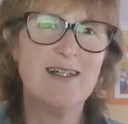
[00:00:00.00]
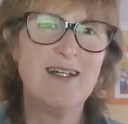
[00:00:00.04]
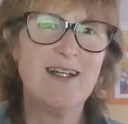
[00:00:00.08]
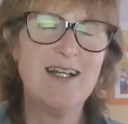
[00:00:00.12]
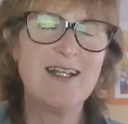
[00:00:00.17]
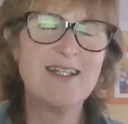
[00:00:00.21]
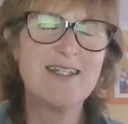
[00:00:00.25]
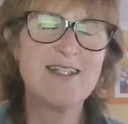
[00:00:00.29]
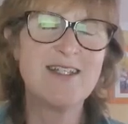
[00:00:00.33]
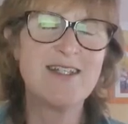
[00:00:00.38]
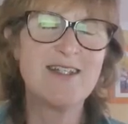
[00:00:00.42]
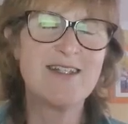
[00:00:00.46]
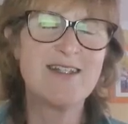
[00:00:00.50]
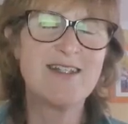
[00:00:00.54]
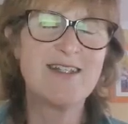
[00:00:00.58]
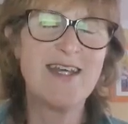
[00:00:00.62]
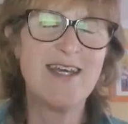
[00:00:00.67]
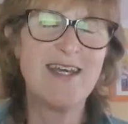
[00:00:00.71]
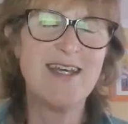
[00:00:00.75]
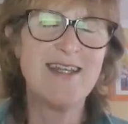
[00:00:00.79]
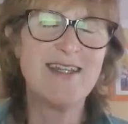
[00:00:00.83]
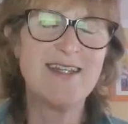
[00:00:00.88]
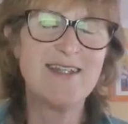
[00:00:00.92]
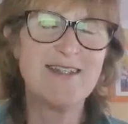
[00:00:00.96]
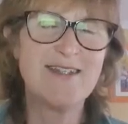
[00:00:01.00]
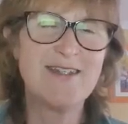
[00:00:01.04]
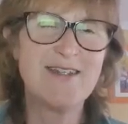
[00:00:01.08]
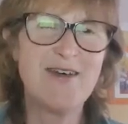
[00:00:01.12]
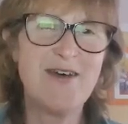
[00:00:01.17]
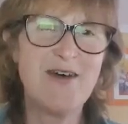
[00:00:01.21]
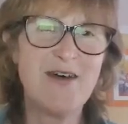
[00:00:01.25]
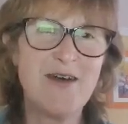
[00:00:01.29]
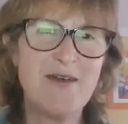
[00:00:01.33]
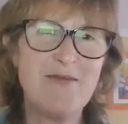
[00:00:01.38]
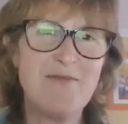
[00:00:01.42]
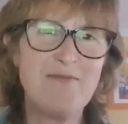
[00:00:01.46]
Let's just take this
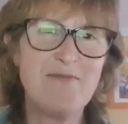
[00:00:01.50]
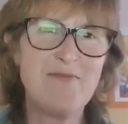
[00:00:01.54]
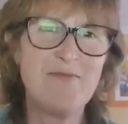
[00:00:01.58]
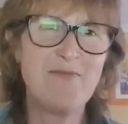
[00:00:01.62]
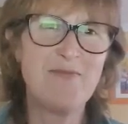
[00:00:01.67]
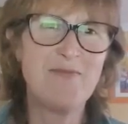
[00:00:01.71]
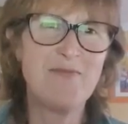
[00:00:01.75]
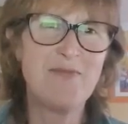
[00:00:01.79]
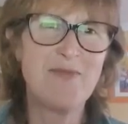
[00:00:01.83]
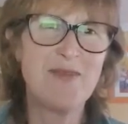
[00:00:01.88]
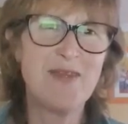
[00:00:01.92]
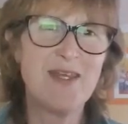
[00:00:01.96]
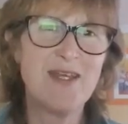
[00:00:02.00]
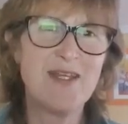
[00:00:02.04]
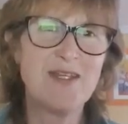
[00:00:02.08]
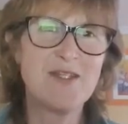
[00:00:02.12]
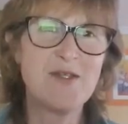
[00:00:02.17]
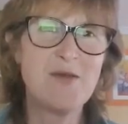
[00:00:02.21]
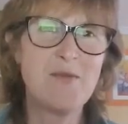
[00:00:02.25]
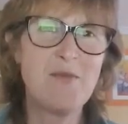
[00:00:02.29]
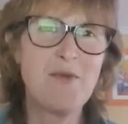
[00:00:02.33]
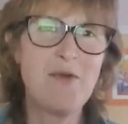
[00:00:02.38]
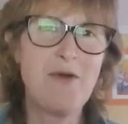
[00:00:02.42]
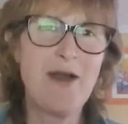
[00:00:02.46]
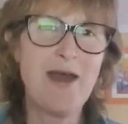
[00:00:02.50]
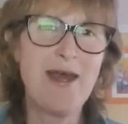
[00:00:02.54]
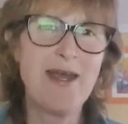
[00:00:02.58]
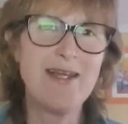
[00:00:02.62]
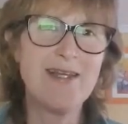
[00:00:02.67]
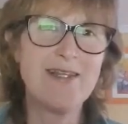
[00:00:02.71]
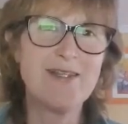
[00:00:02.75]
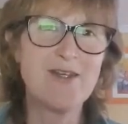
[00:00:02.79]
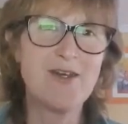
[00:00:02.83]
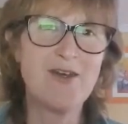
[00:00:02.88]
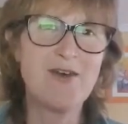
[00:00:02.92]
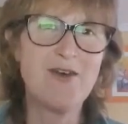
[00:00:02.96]
time to
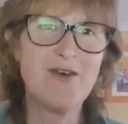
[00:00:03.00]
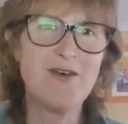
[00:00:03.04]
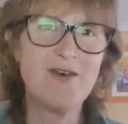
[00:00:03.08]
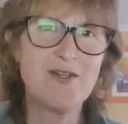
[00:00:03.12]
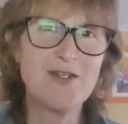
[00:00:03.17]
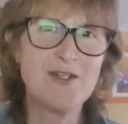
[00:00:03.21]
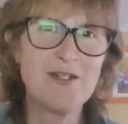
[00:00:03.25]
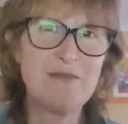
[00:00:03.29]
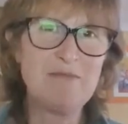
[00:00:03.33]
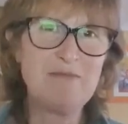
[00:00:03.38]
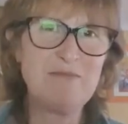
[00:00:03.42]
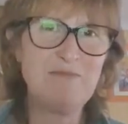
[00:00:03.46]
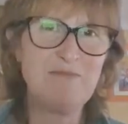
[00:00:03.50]
pray to God.